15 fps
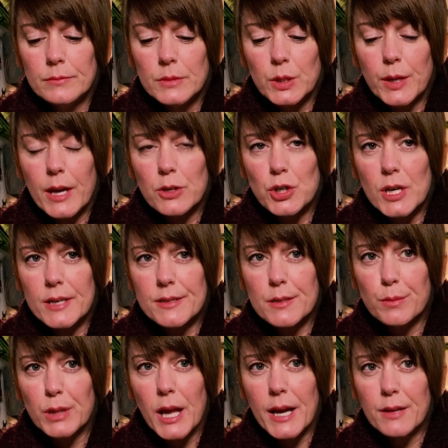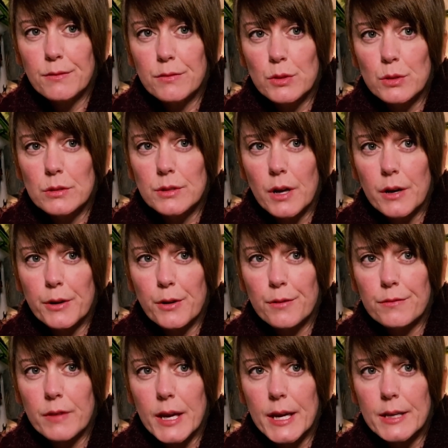Look how she has the blindfold on her
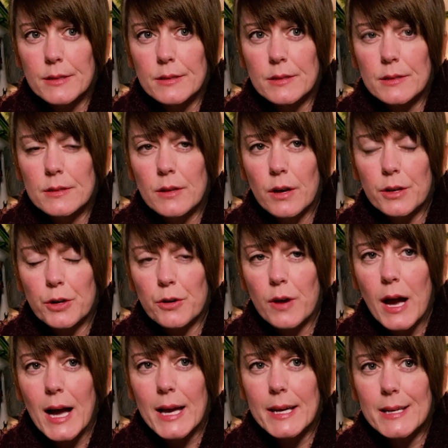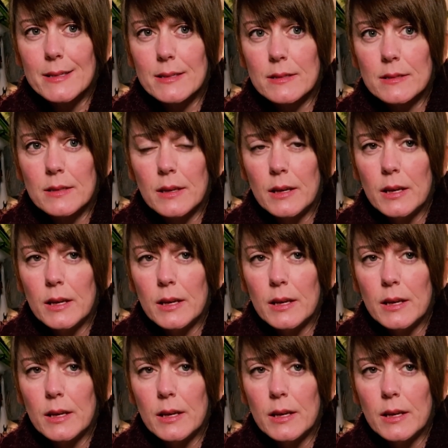face, on her eyes.